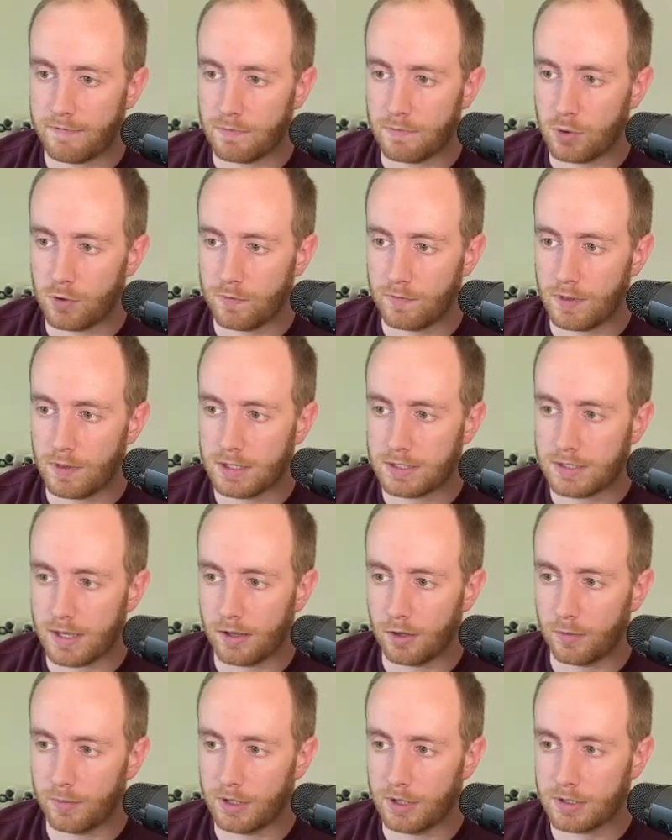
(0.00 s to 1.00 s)
moved this
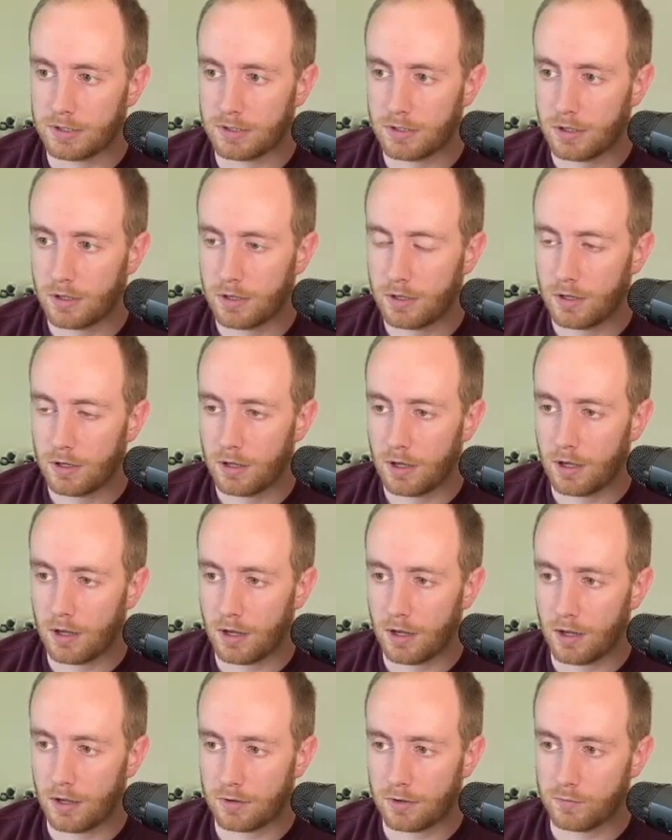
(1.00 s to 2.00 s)
element
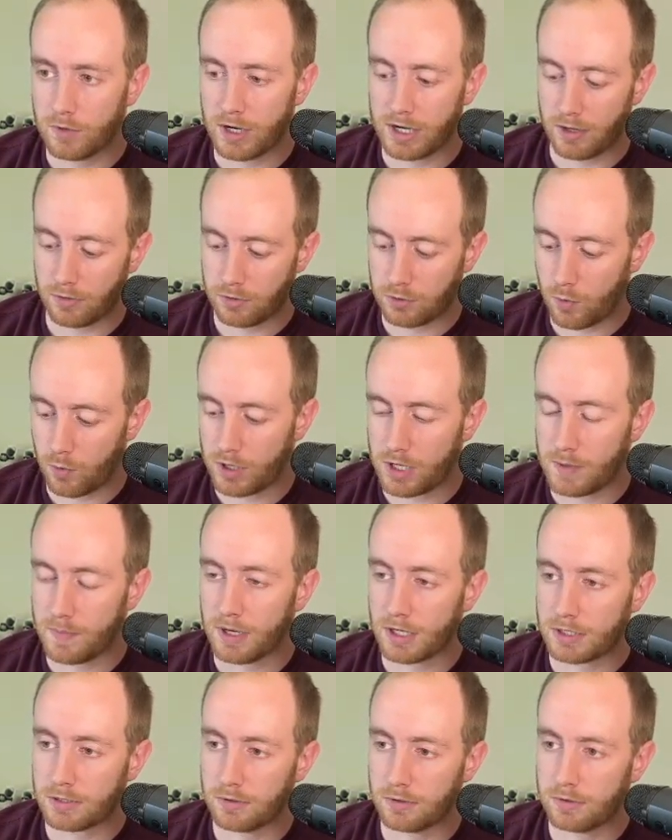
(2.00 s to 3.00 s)
uh, right now twenty
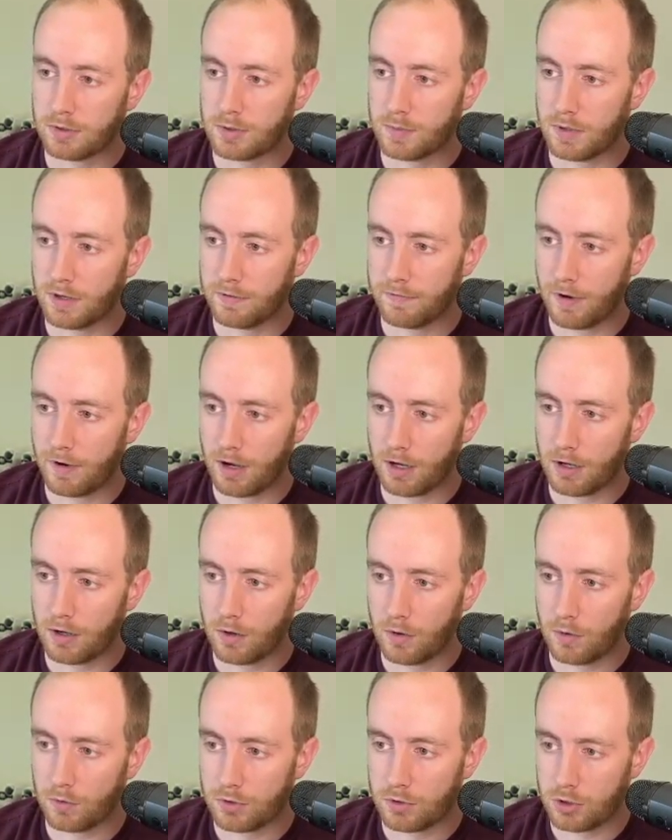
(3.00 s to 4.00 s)
pixels, but if I
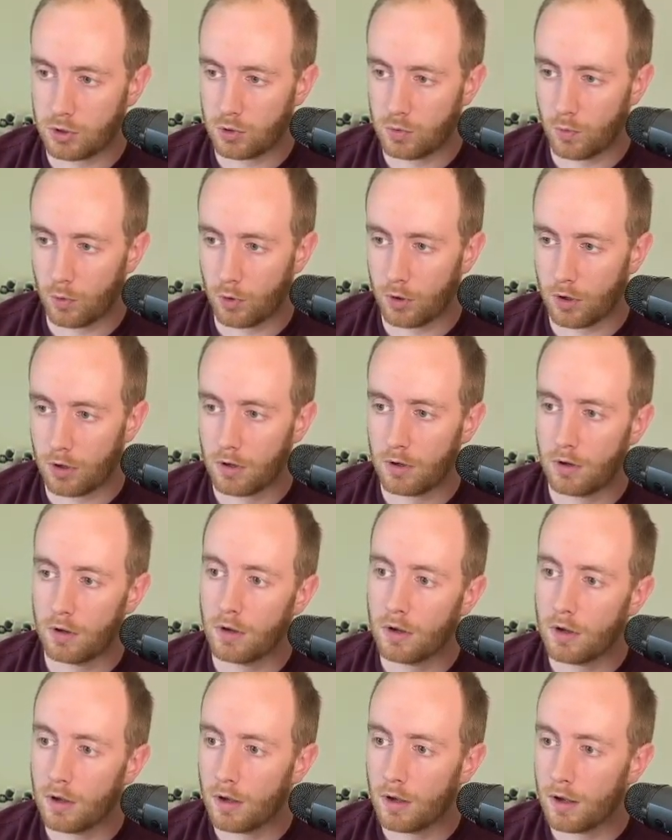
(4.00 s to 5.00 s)
go two more,
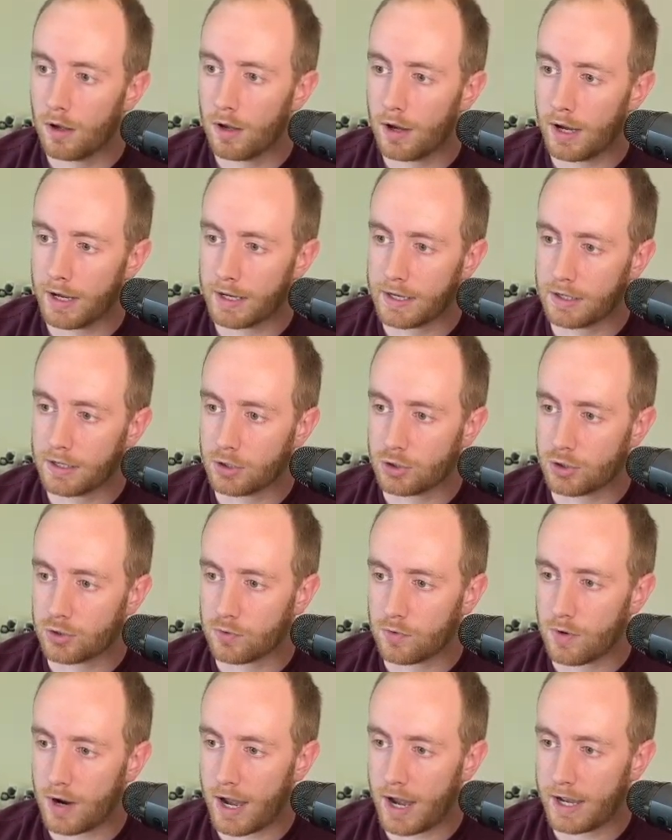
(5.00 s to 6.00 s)
I can
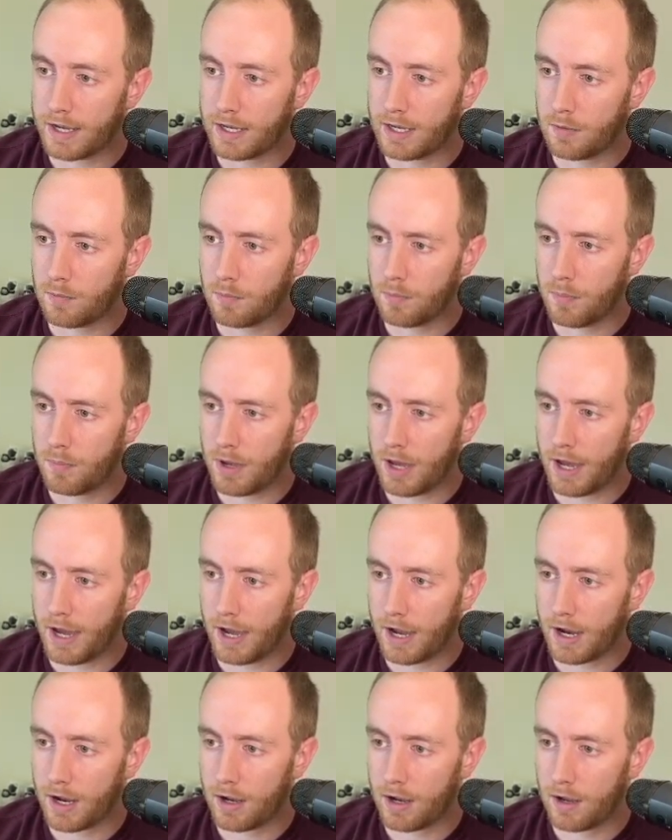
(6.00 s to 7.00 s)
drag it
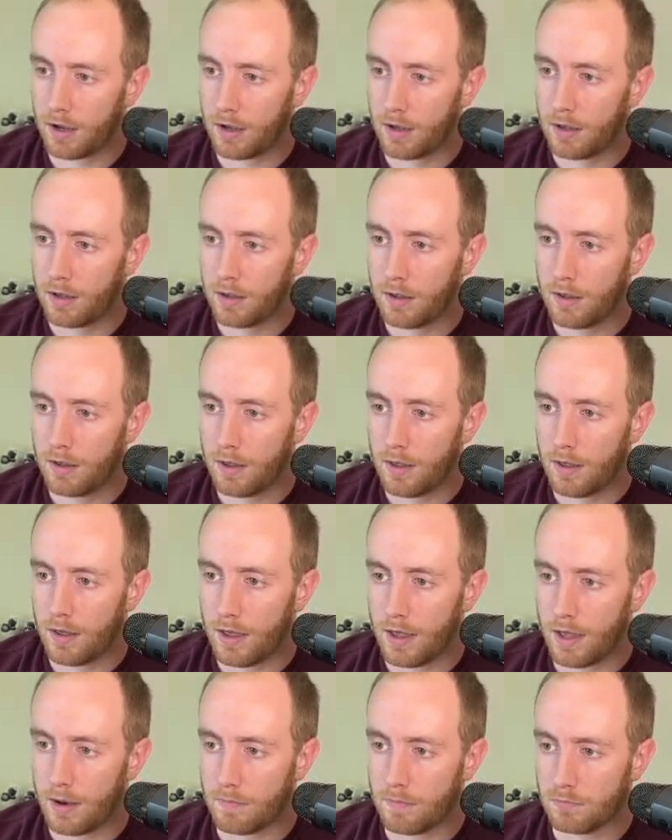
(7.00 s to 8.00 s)
back
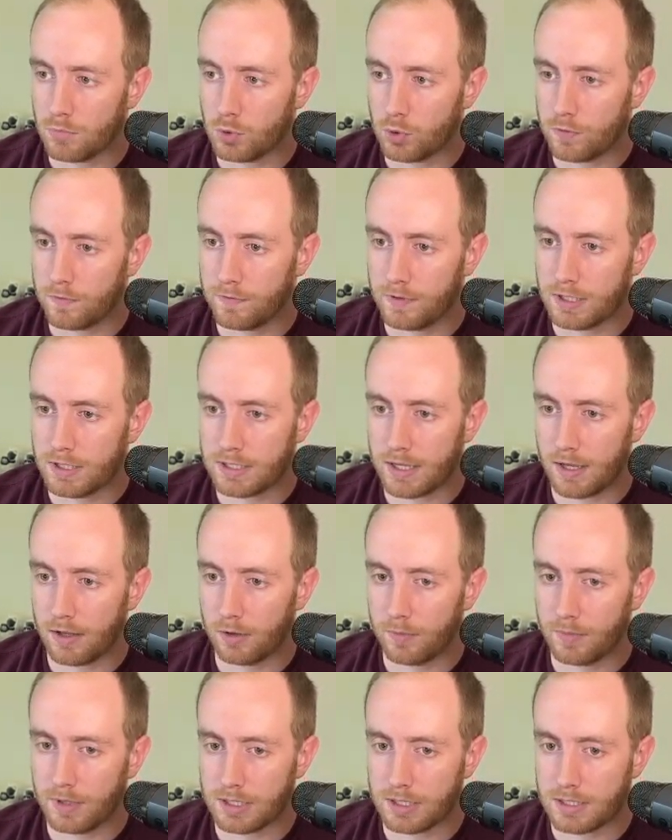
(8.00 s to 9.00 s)
and move this
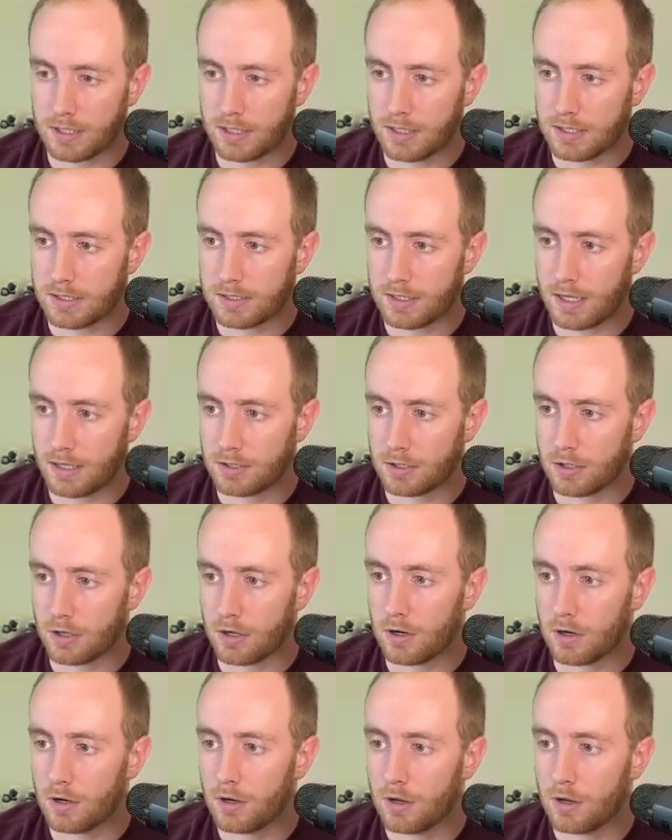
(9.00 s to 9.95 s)
element to the center.